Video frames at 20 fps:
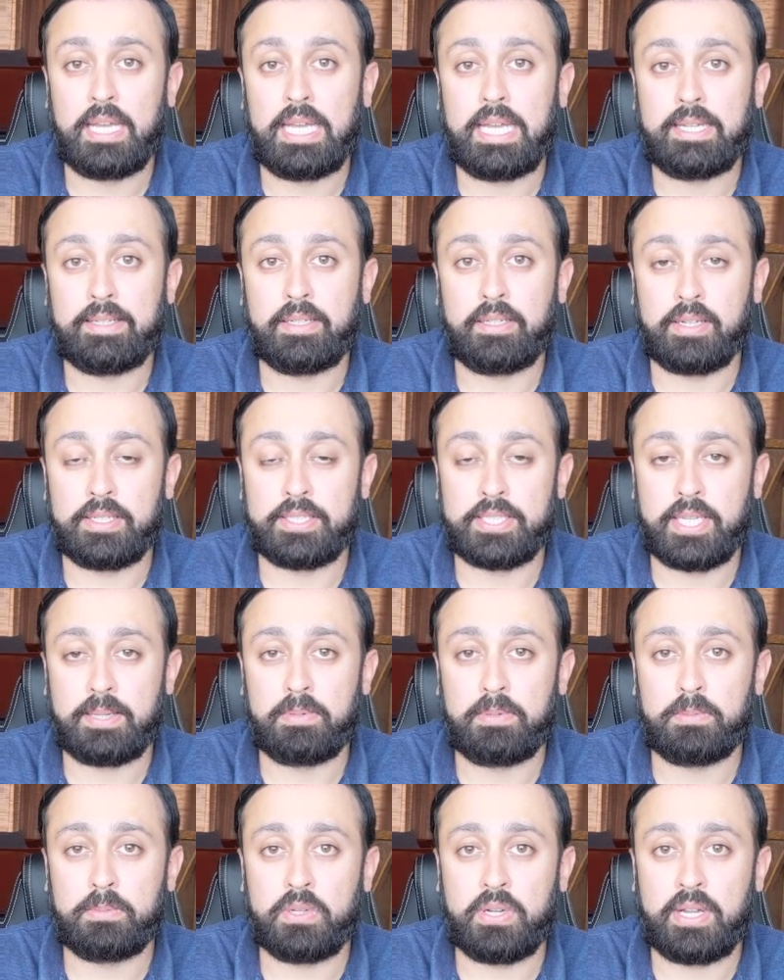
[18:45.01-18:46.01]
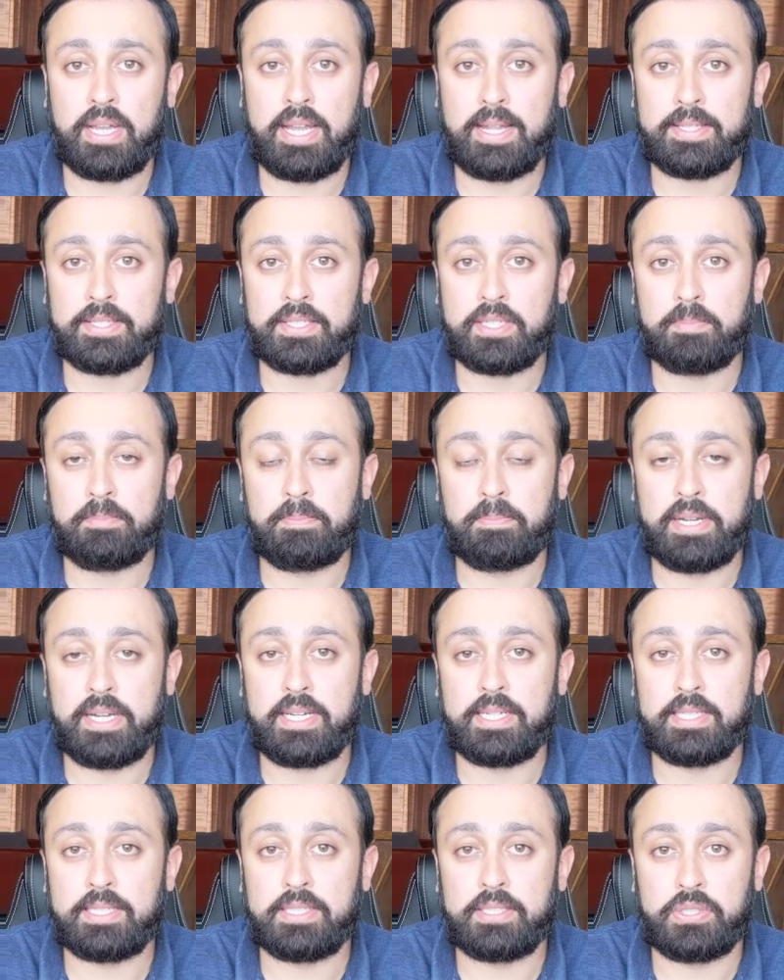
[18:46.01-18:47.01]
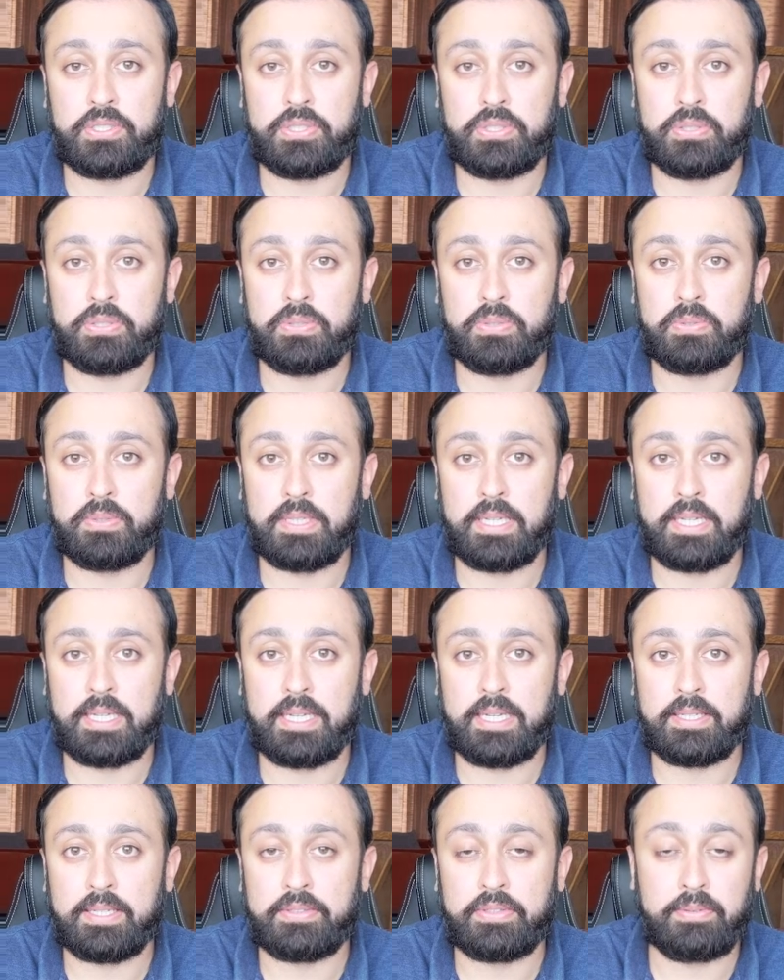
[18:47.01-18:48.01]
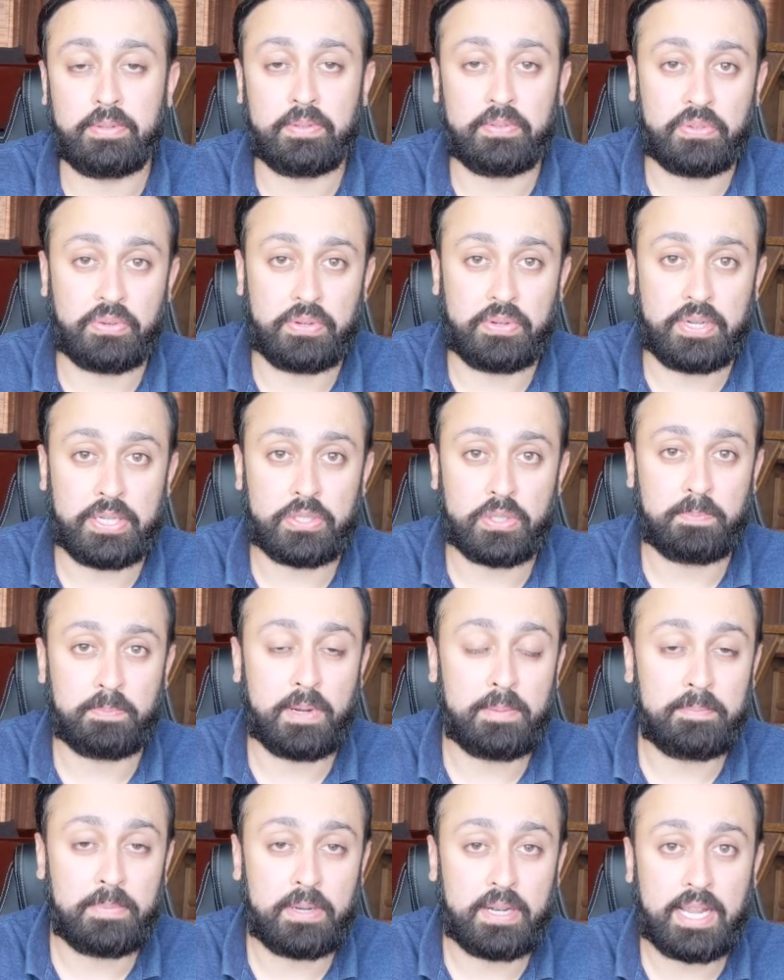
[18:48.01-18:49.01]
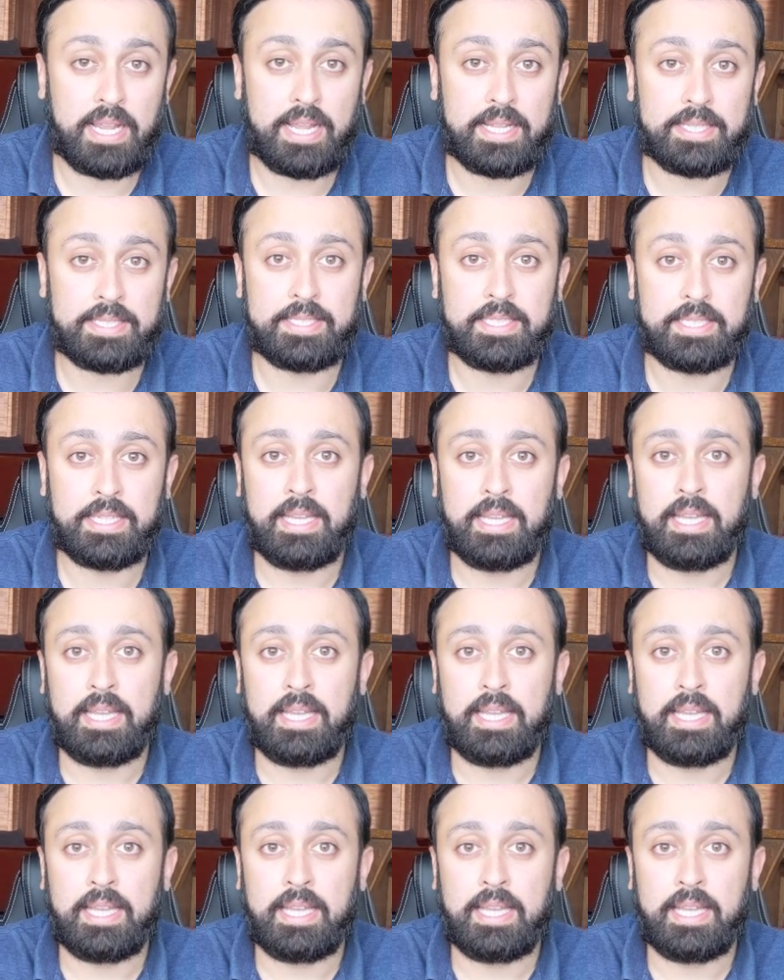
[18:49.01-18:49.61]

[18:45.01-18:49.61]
the non-skippable ads compared to Triview for Reach or bumper ads.